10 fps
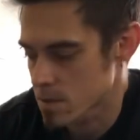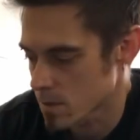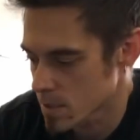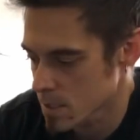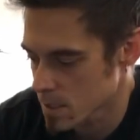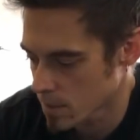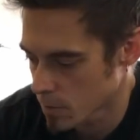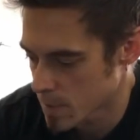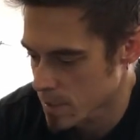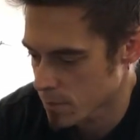So this is a little
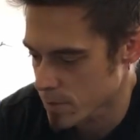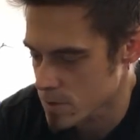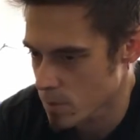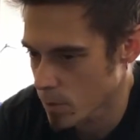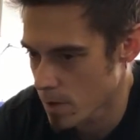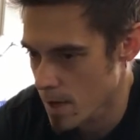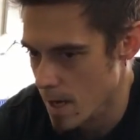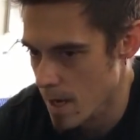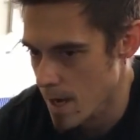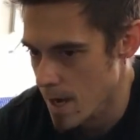bit different. So we're
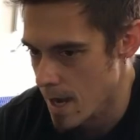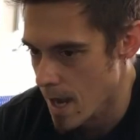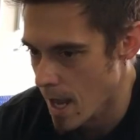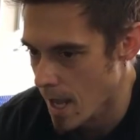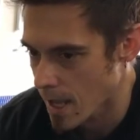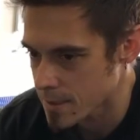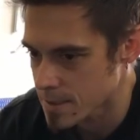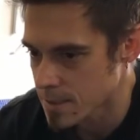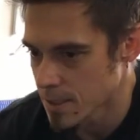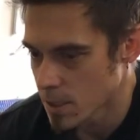not
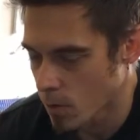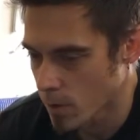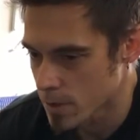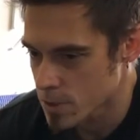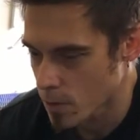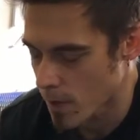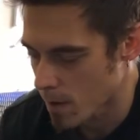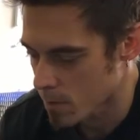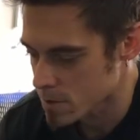going to show that one.